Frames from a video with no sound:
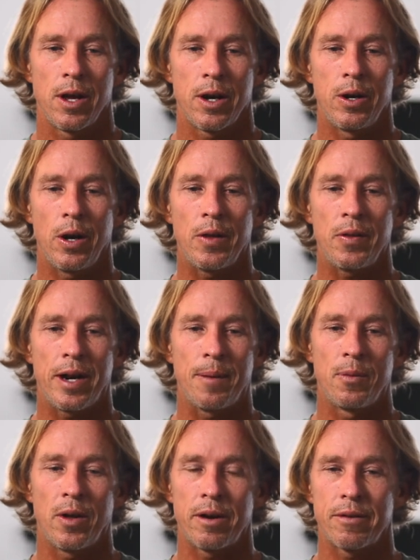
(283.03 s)
knowing that
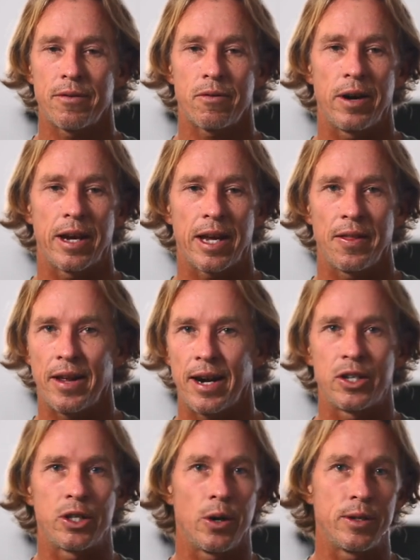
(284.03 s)
I'm not a freak and that I
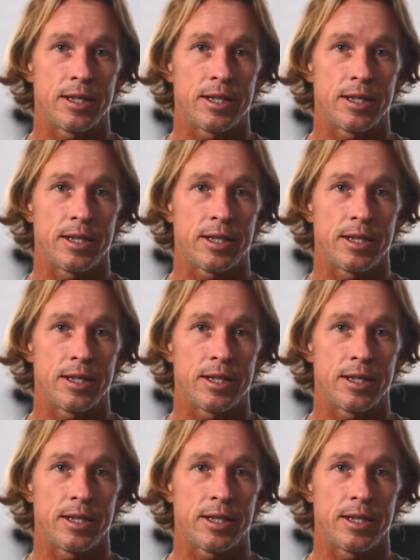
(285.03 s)
don't